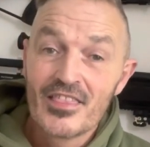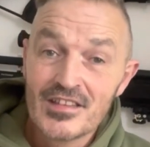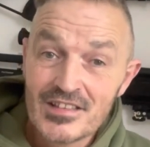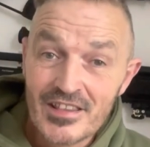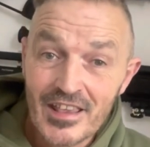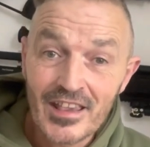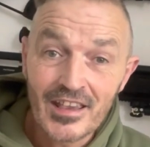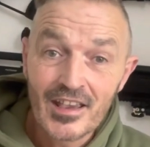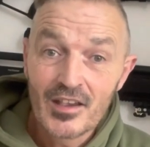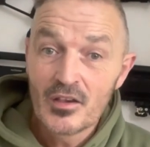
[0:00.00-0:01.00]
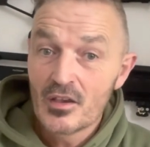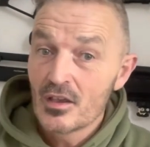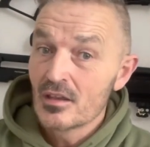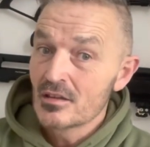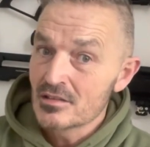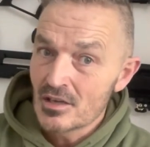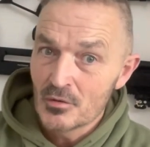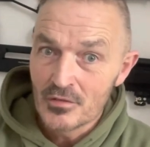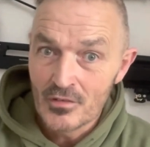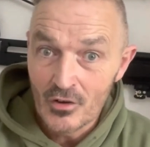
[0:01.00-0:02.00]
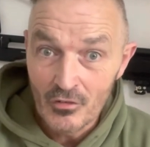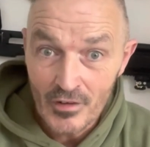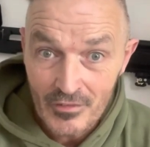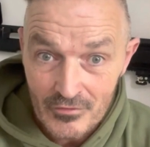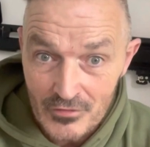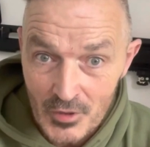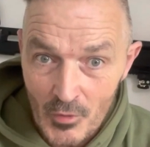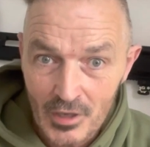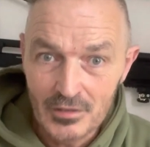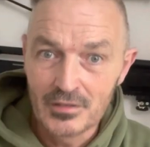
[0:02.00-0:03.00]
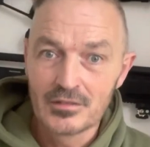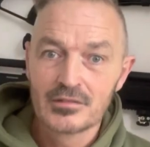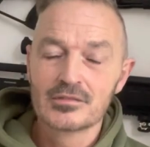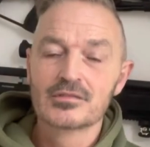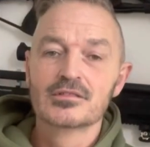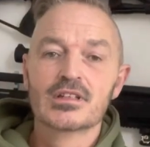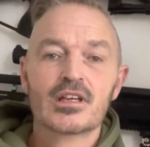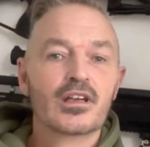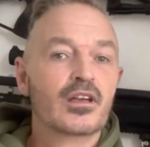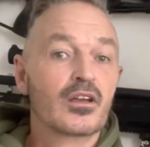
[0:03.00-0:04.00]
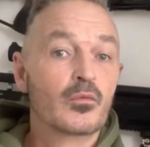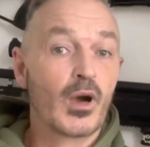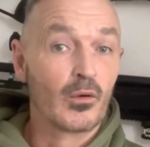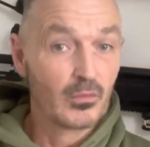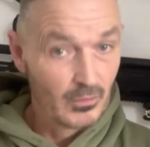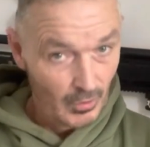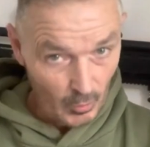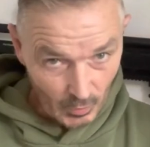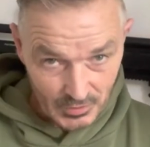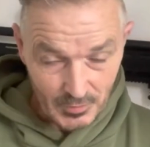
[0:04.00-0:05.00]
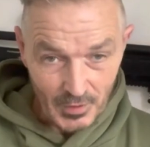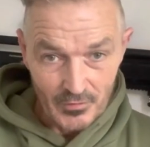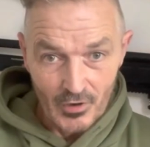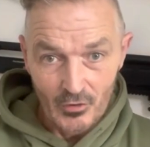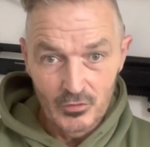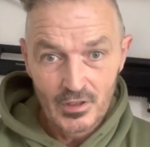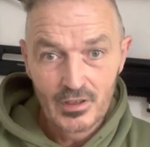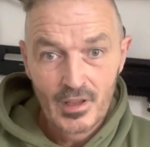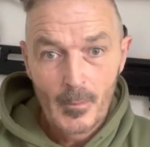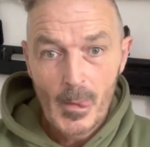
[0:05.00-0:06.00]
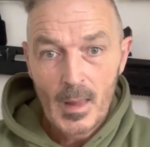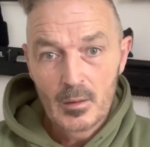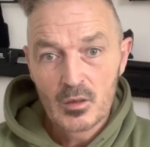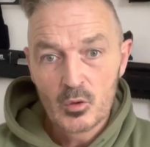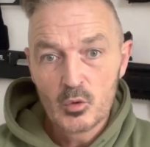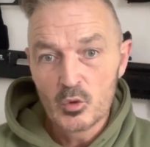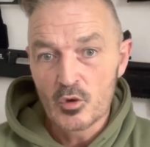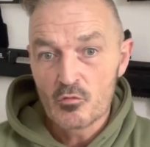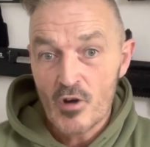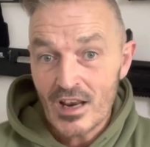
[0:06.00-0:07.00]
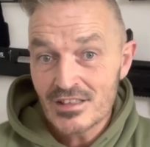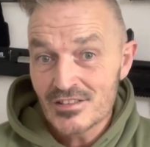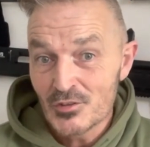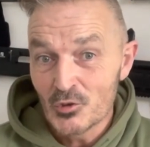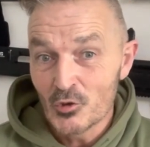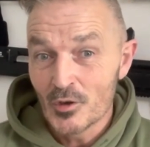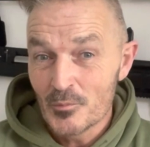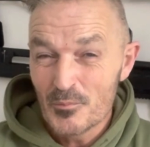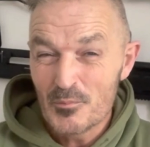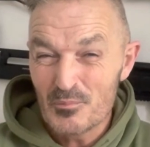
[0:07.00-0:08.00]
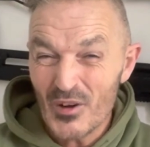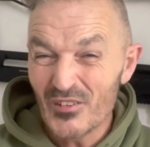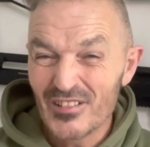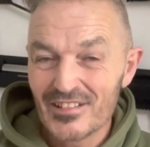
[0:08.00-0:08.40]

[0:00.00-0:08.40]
There's a thing that's going to involve everyone, well, who wants to be involved, called Range Talk, but